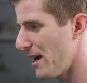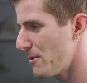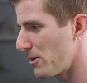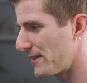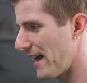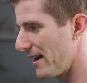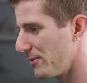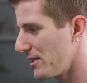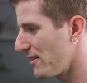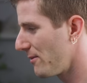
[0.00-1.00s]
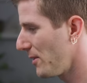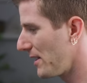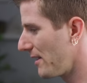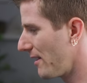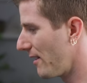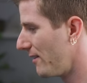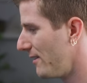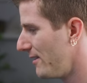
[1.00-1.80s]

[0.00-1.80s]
How about that? What do you, what do you know?